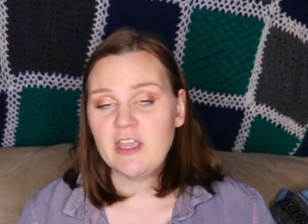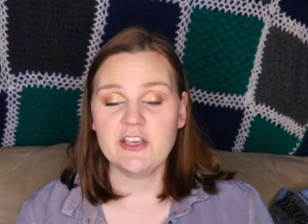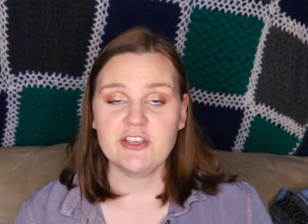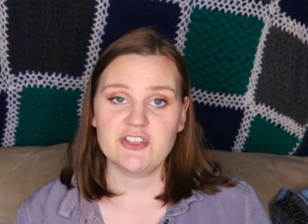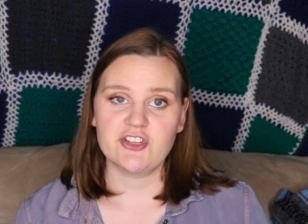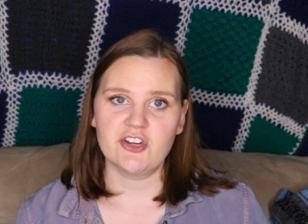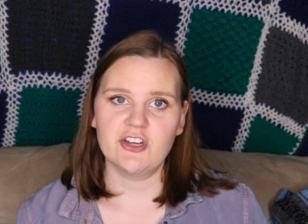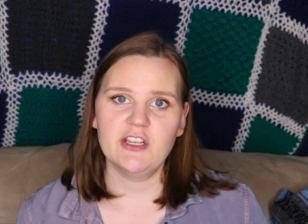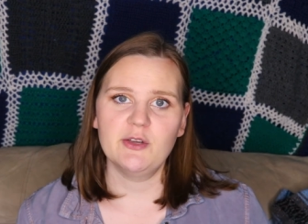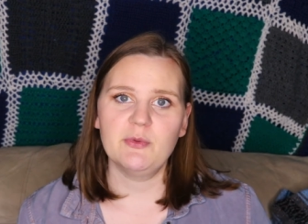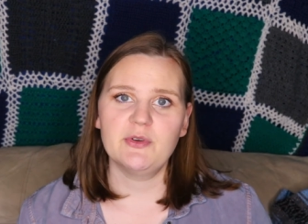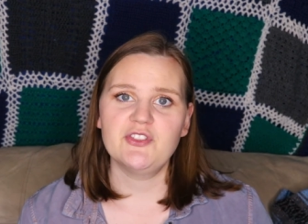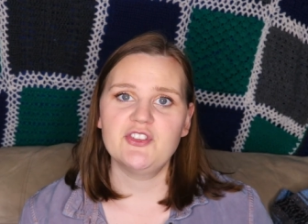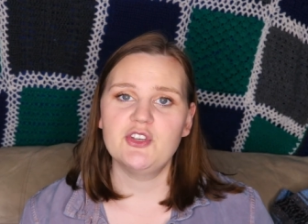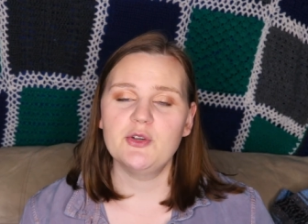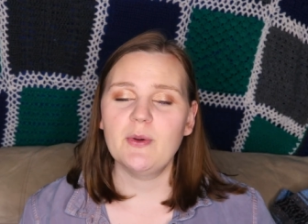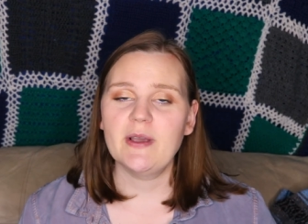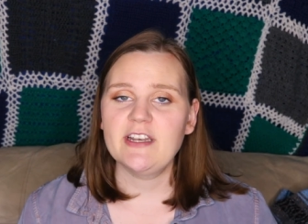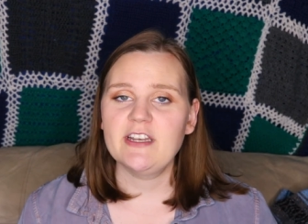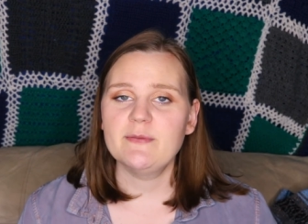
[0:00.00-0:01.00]
starting with
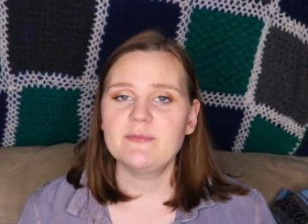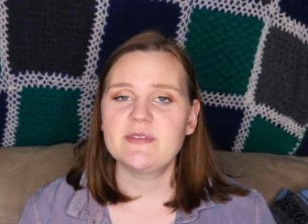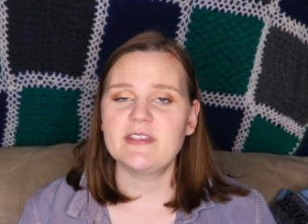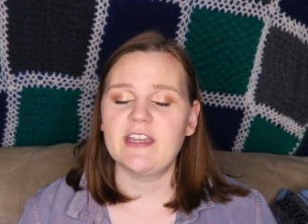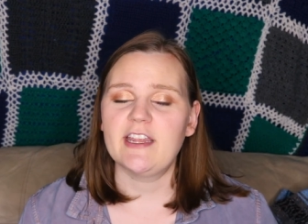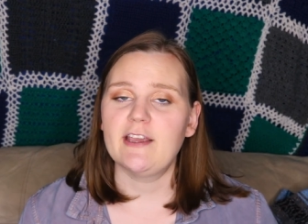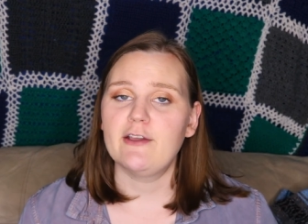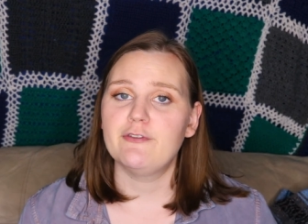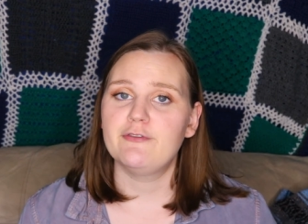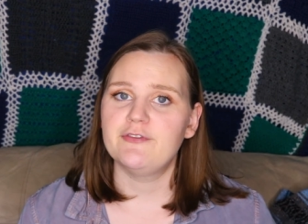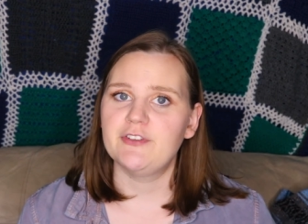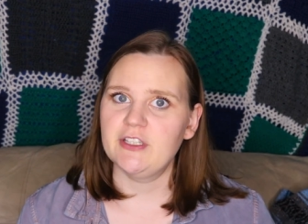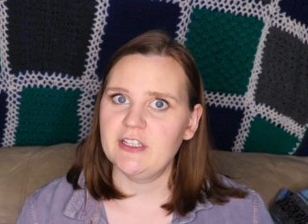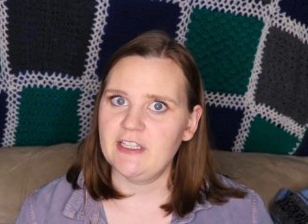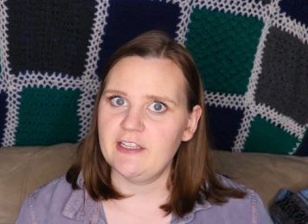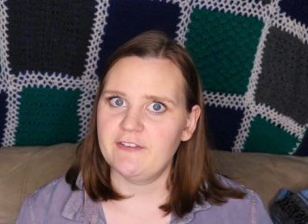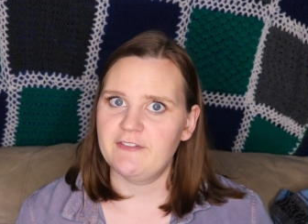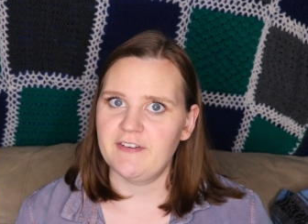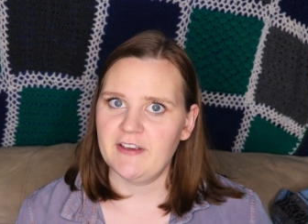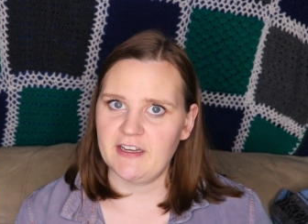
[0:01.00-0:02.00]
two items that I
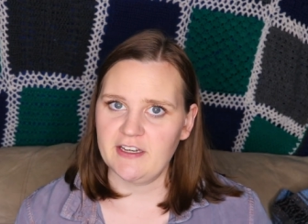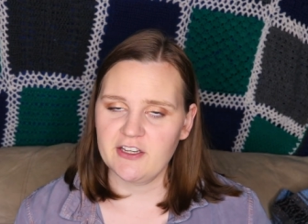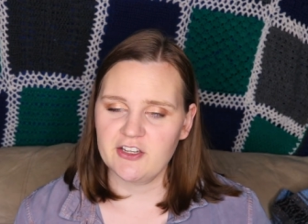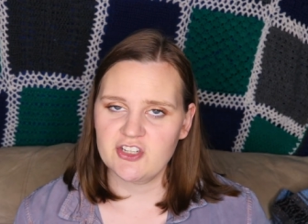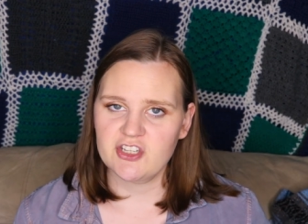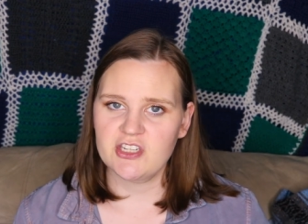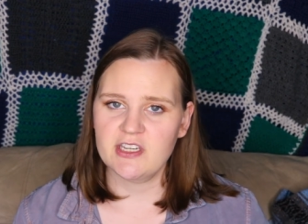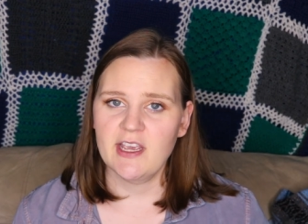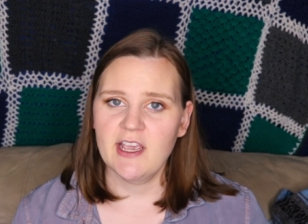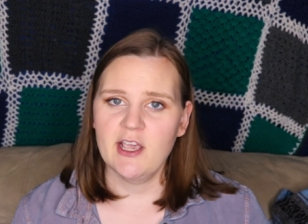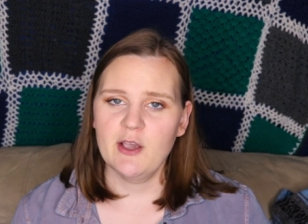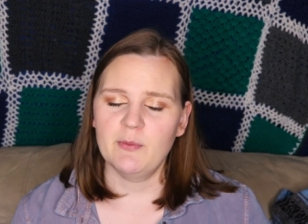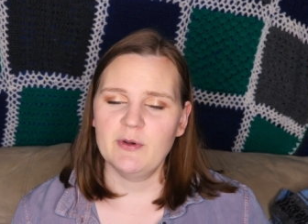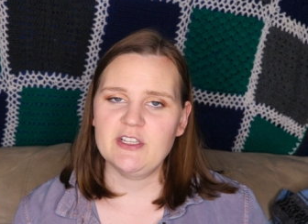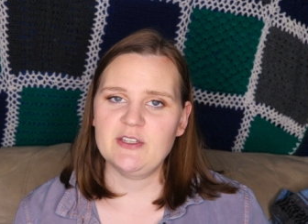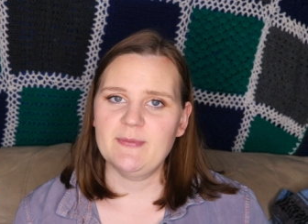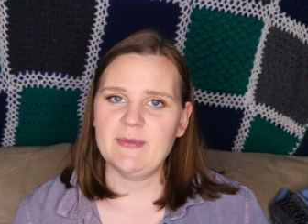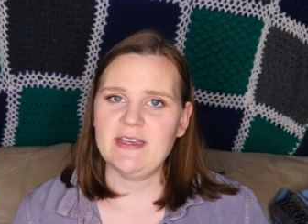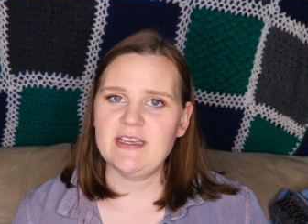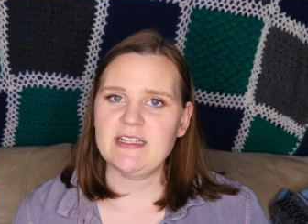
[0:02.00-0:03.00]
fully finished,
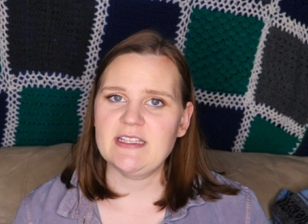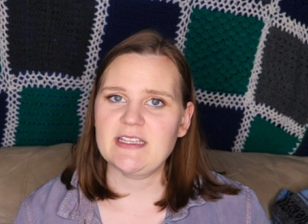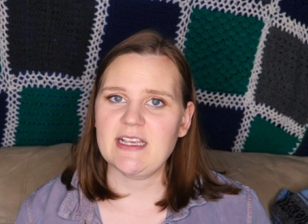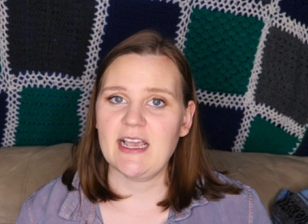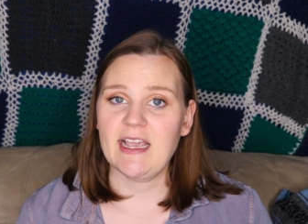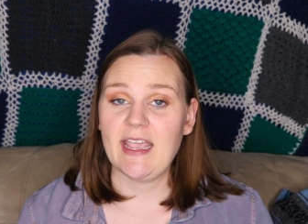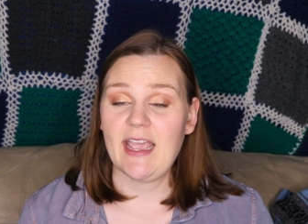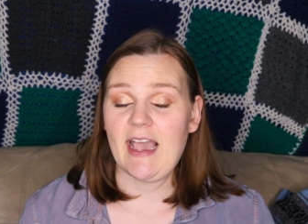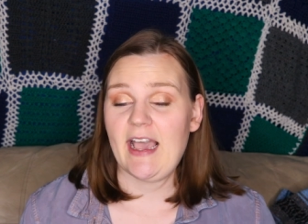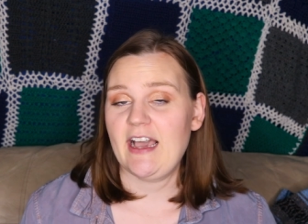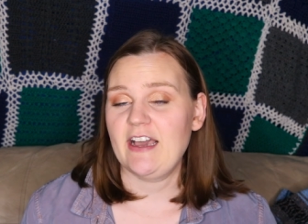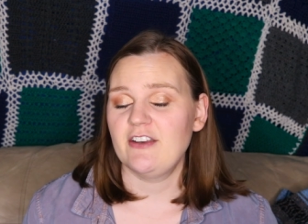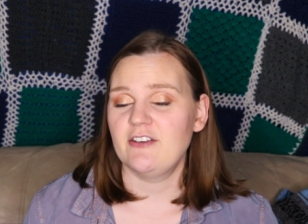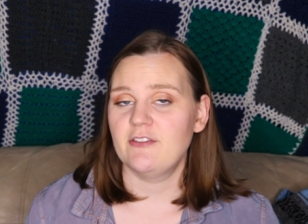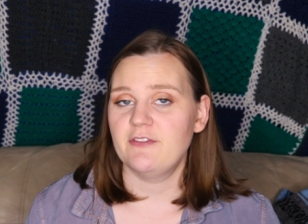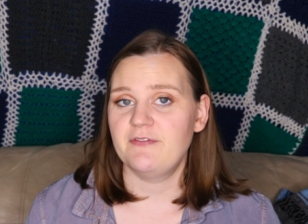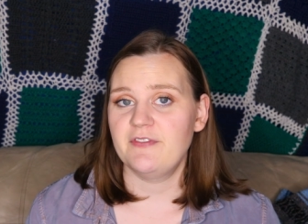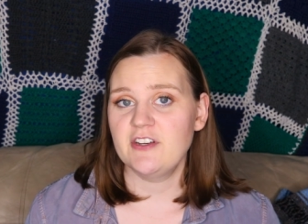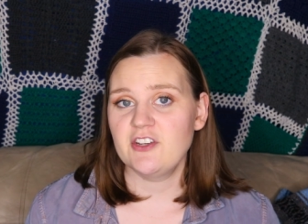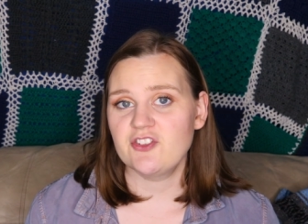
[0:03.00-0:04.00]
which means I
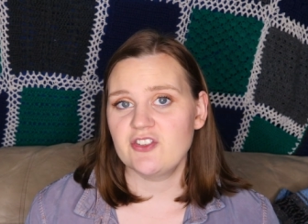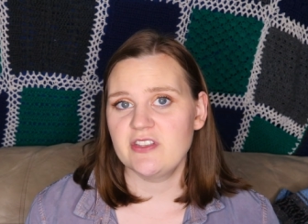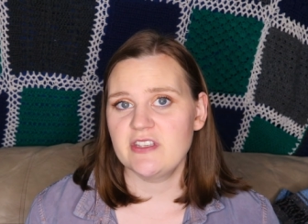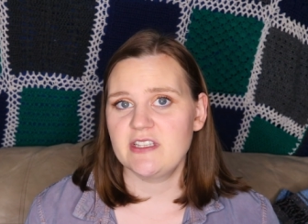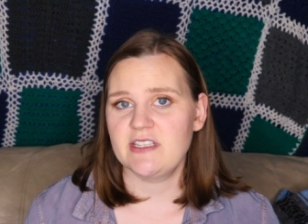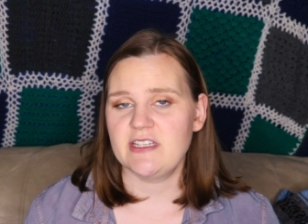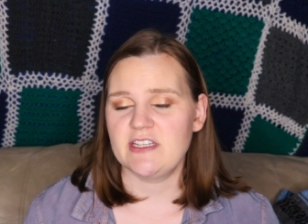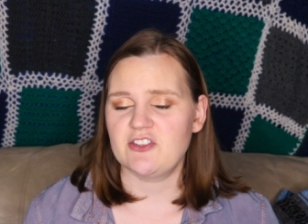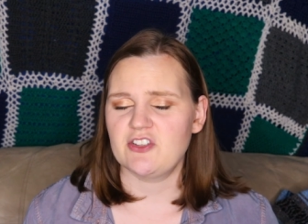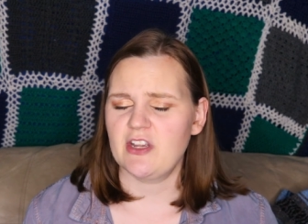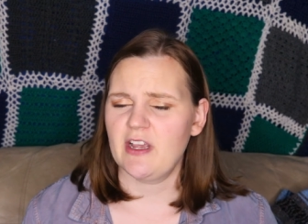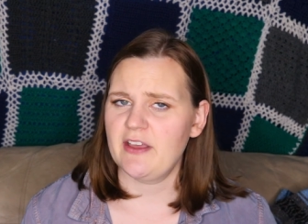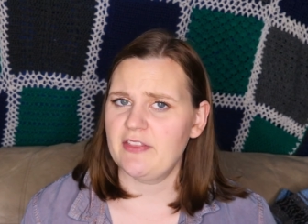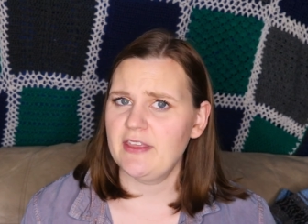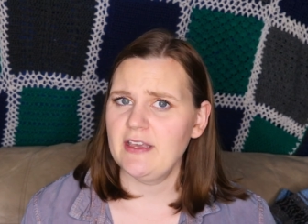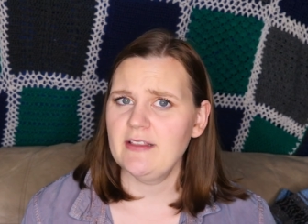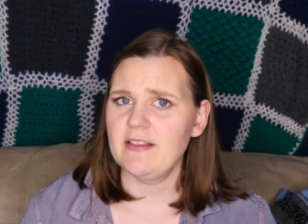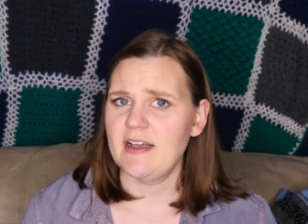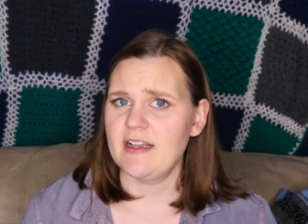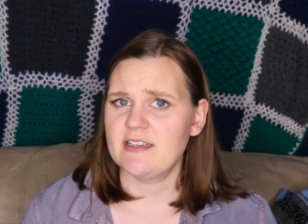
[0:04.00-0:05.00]
had finished the stitching, I
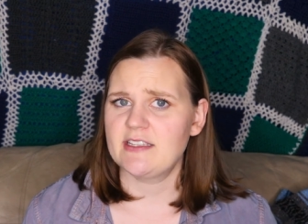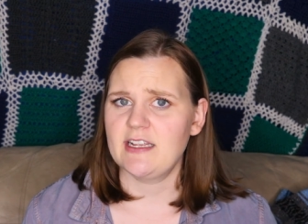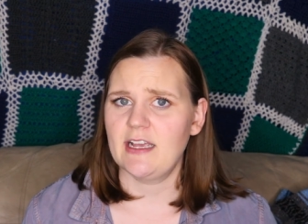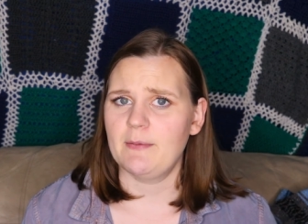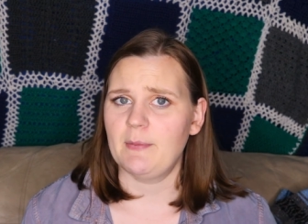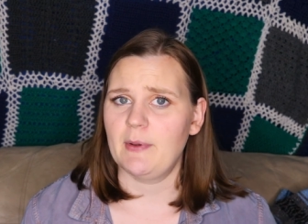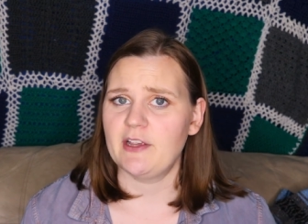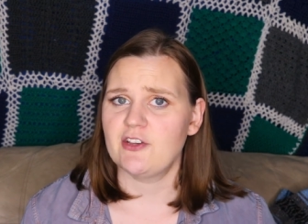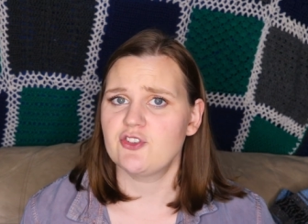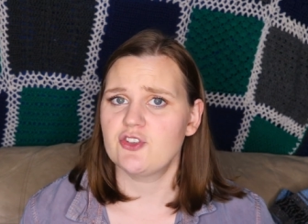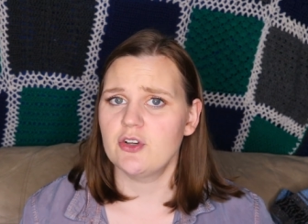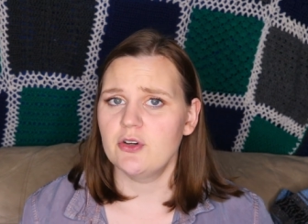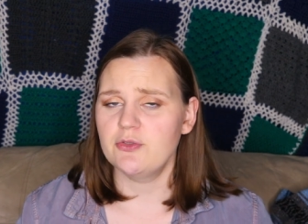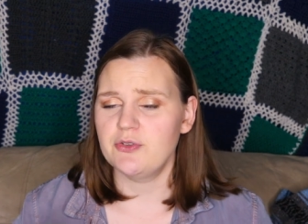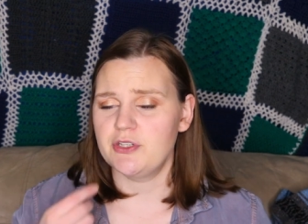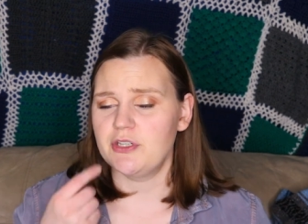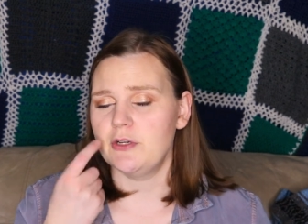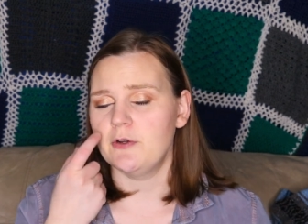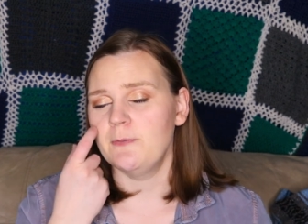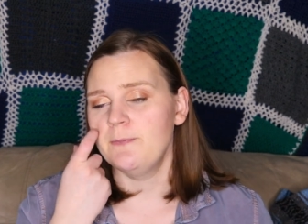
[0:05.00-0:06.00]
think last time I
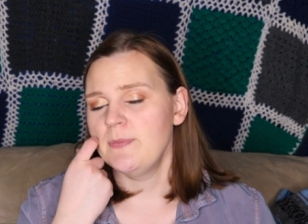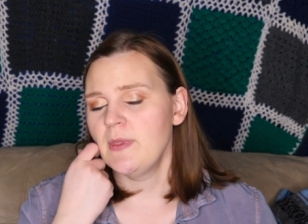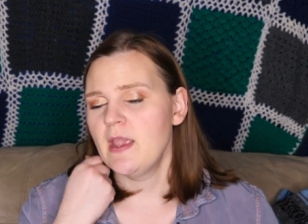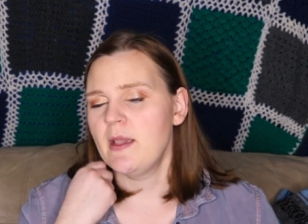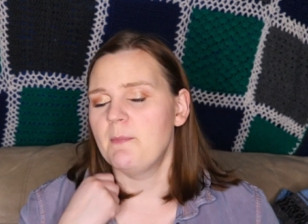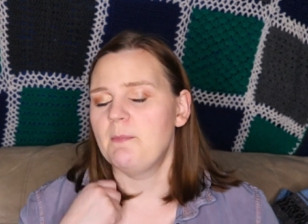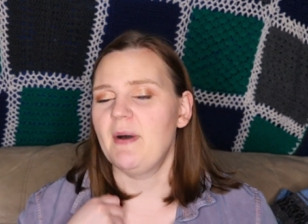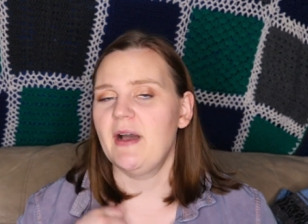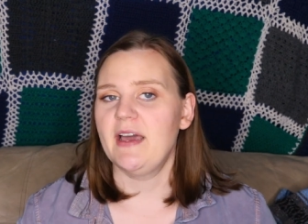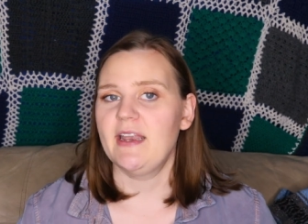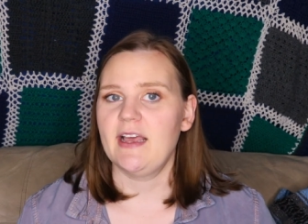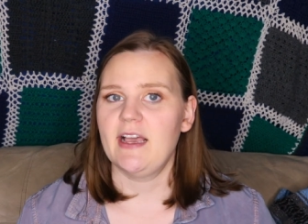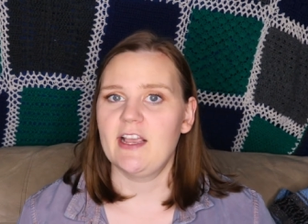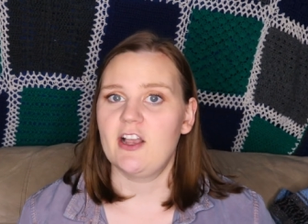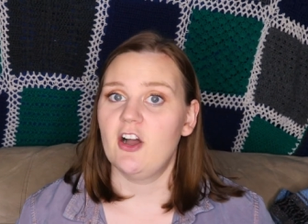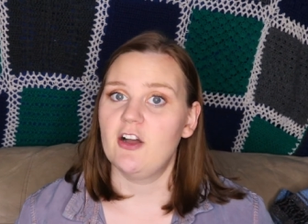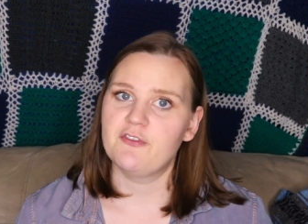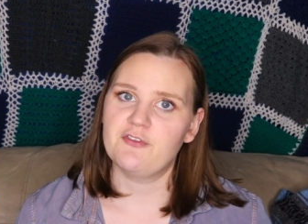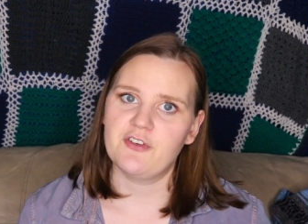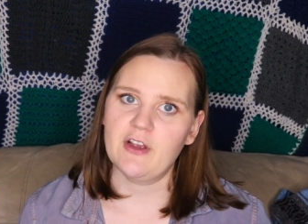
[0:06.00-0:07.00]
showed you, but I
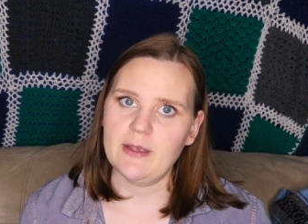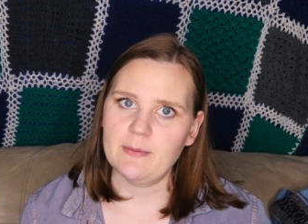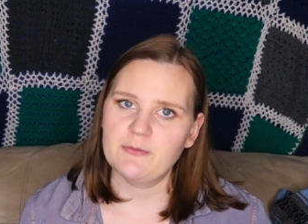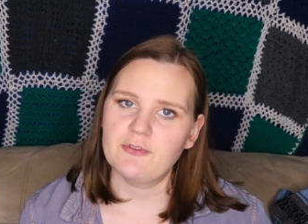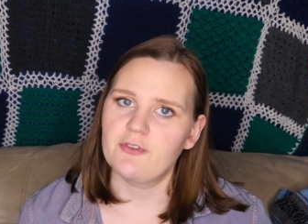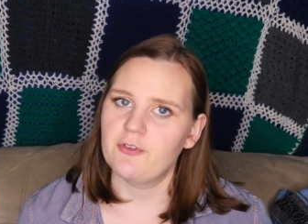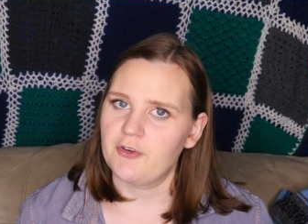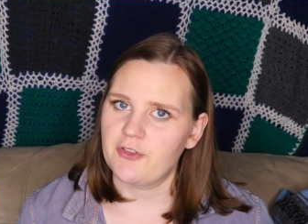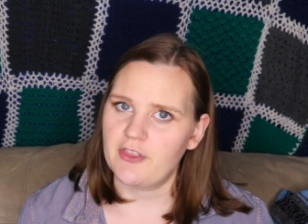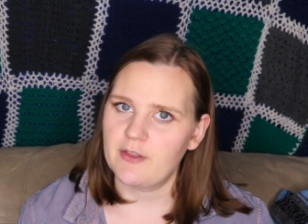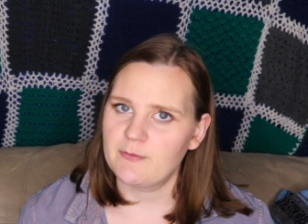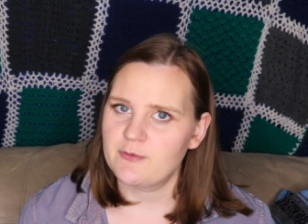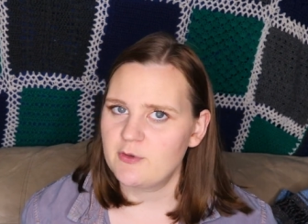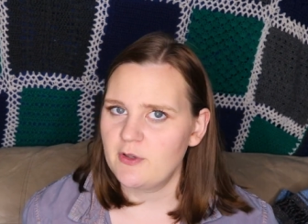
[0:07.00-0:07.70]
got frames for them.